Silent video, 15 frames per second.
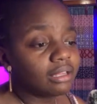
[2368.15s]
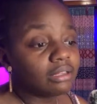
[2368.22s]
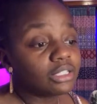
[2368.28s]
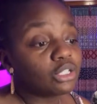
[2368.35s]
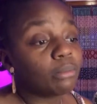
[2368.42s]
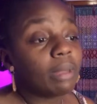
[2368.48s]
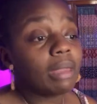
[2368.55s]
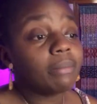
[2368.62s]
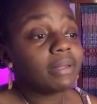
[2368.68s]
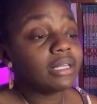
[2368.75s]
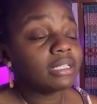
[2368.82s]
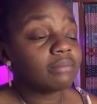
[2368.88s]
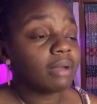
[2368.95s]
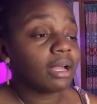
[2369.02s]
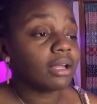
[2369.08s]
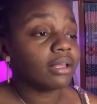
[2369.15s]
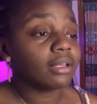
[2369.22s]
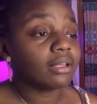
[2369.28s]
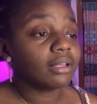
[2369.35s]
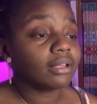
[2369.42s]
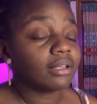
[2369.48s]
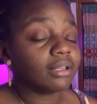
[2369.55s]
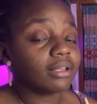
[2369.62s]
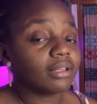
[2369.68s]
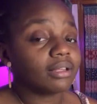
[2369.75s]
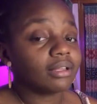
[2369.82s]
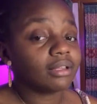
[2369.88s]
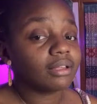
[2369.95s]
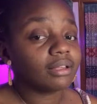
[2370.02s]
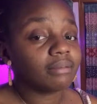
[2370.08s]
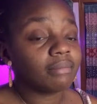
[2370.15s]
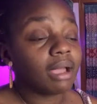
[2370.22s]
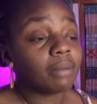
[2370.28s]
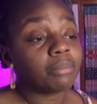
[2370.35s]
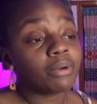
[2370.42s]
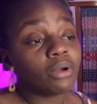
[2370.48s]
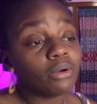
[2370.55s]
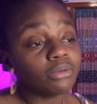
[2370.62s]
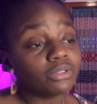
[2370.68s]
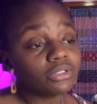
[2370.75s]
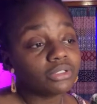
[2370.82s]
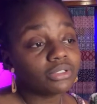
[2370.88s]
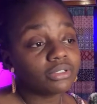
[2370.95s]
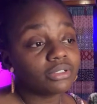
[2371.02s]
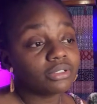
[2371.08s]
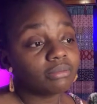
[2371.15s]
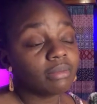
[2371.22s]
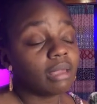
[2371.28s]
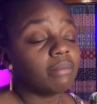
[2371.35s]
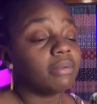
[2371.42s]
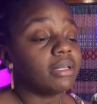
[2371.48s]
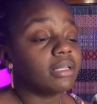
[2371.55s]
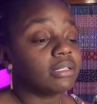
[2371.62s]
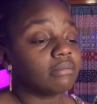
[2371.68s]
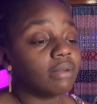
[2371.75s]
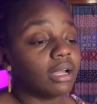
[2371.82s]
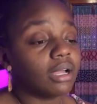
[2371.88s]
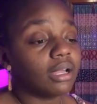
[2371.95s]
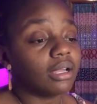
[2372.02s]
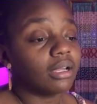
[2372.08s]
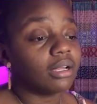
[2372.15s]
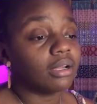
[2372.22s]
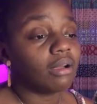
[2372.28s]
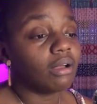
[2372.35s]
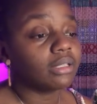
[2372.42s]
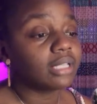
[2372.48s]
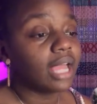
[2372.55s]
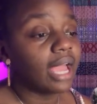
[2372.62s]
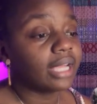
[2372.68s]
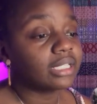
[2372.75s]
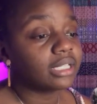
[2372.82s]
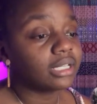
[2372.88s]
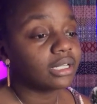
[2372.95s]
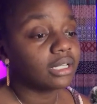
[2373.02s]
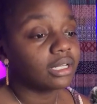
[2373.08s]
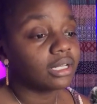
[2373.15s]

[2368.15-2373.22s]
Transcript: So maybe it's my approach, maybe it's my call to action,